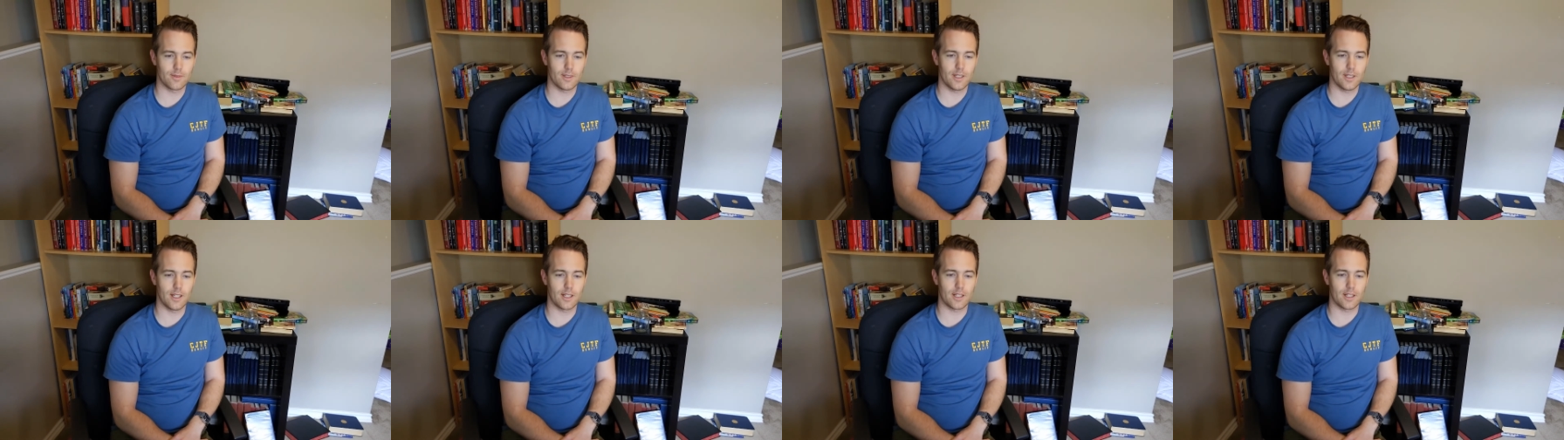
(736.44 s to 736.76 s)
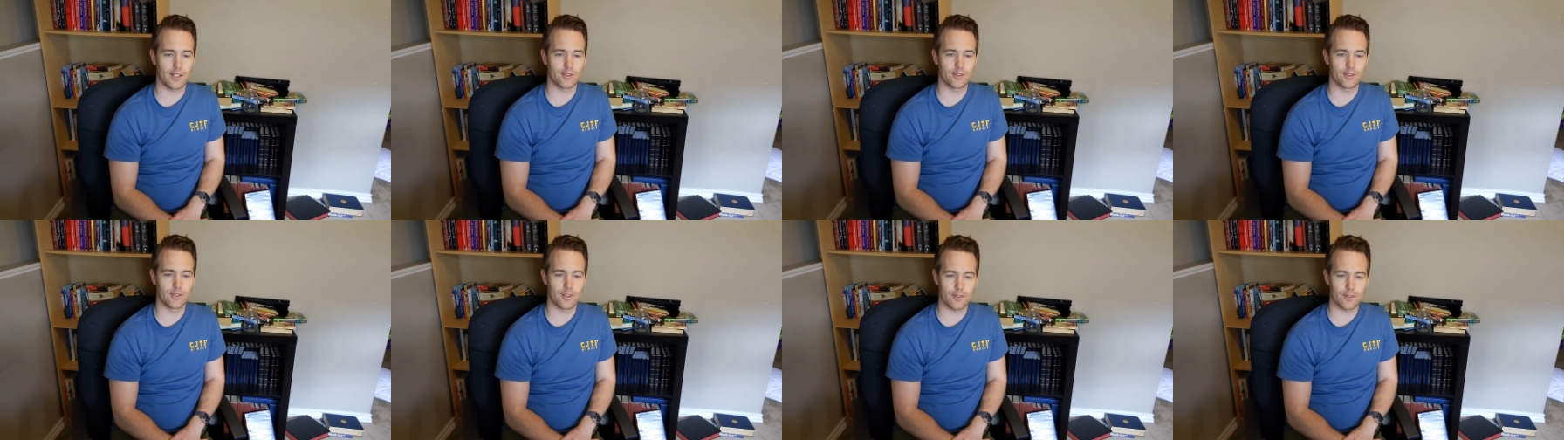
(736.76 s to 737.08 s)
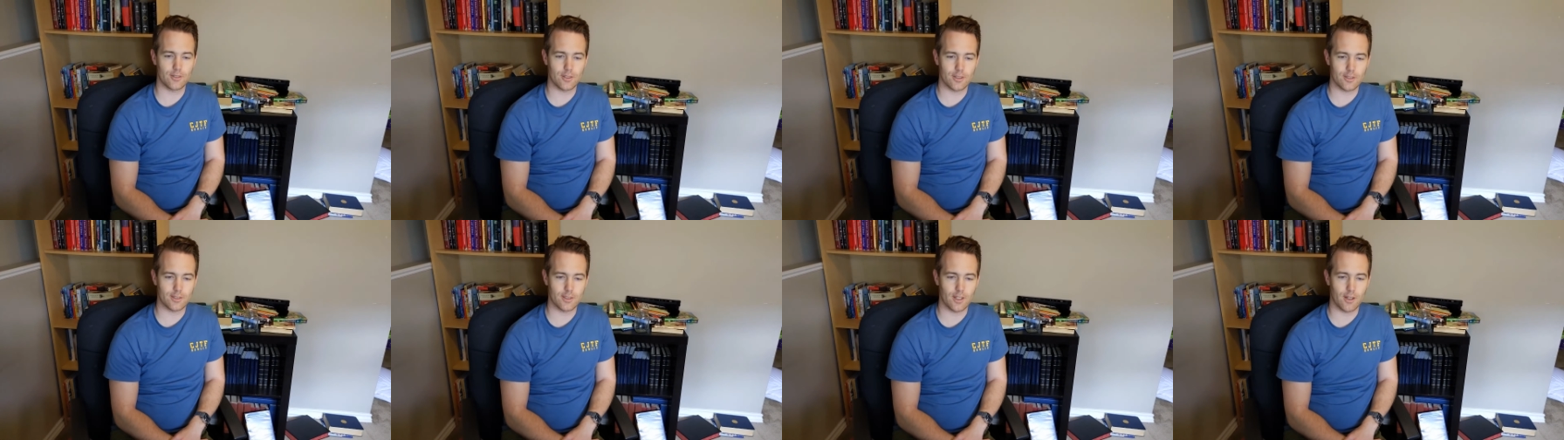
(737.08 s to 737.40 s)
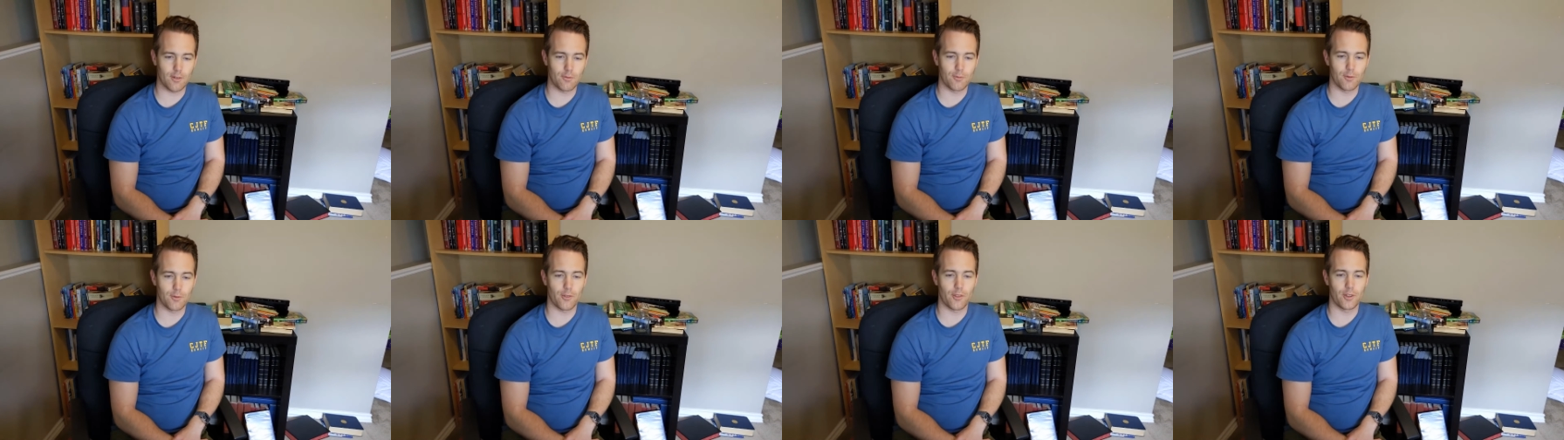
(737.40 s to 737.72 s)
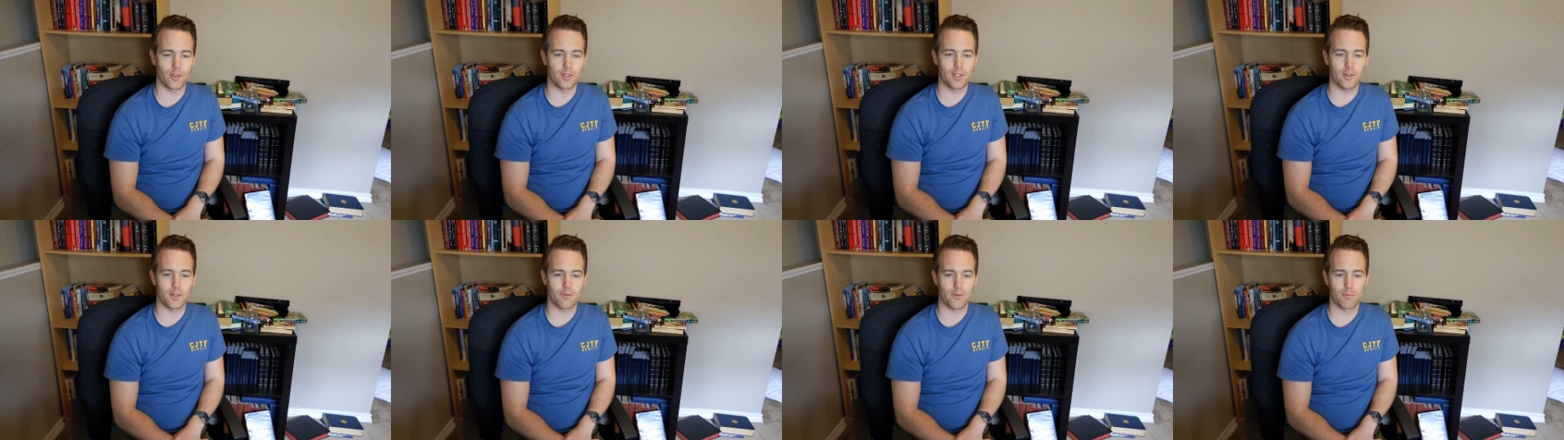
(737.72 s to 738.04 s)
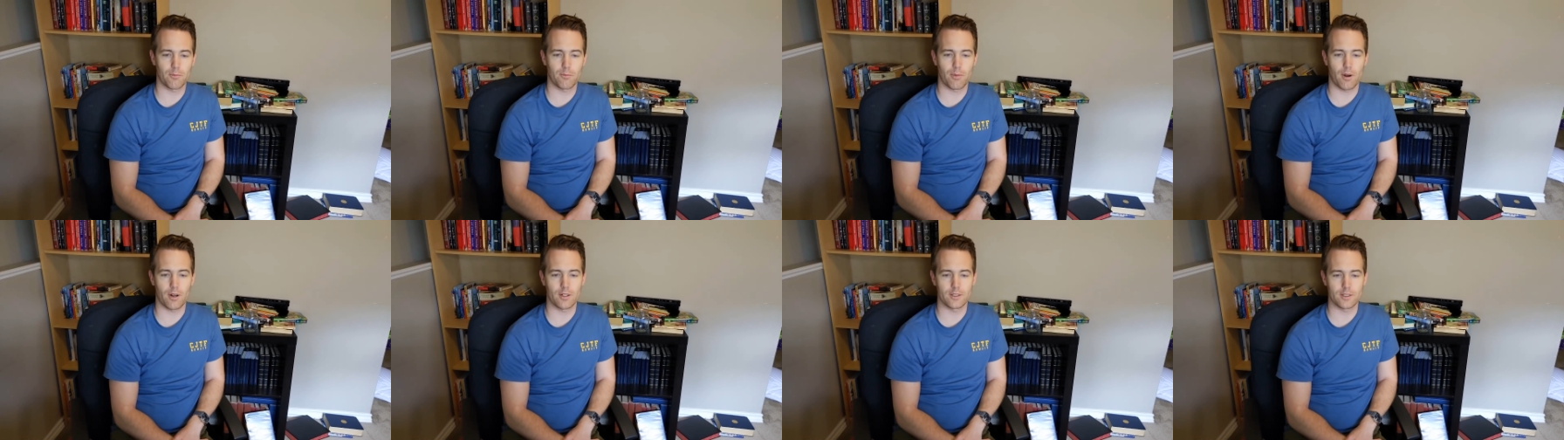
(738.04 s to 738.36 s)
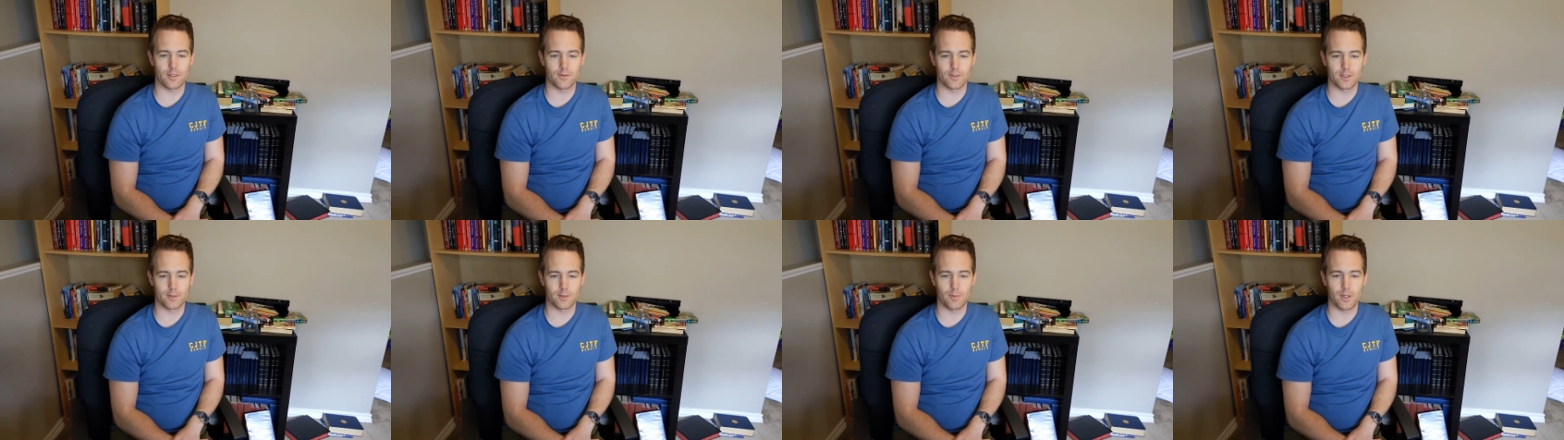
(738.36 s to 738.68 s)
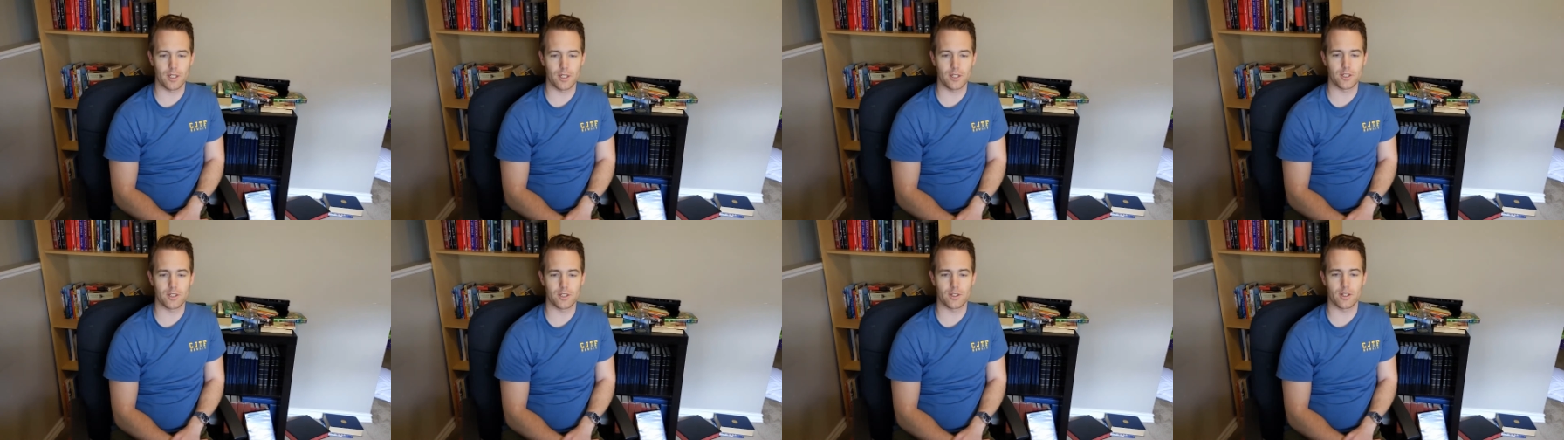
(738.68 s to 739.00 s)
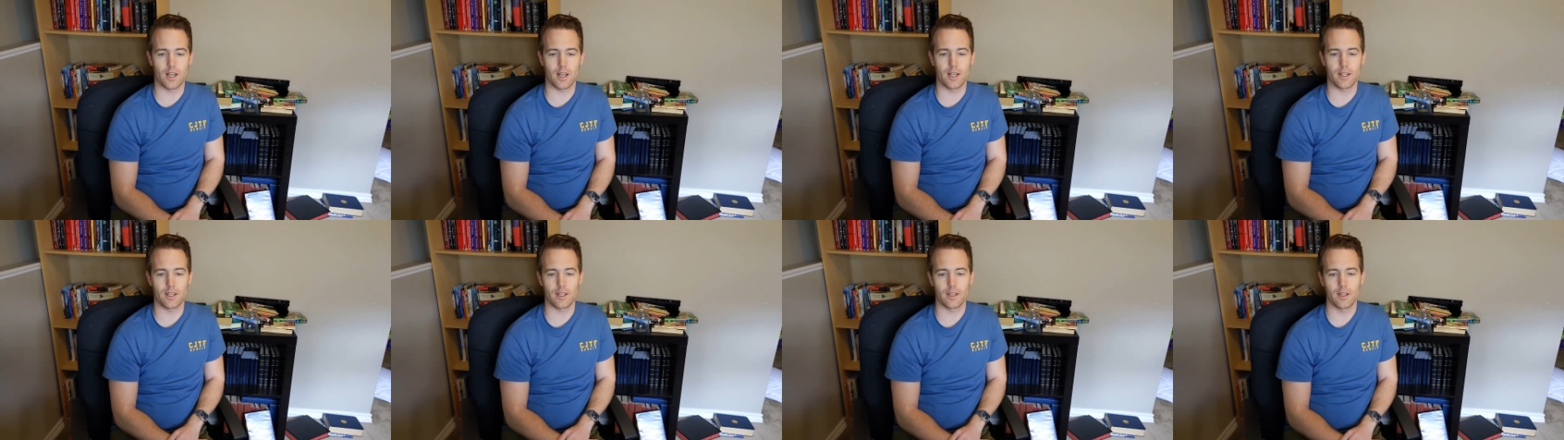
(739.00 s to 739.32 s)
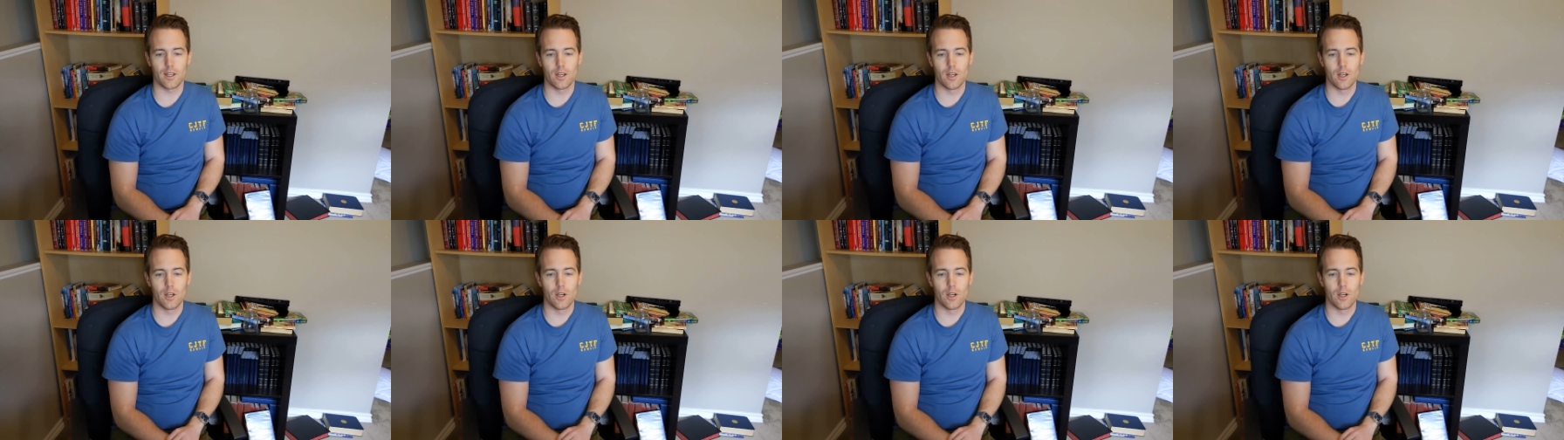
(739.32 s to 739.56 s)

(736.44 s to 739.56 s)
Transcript: It concerns itself with the different parts of speech, like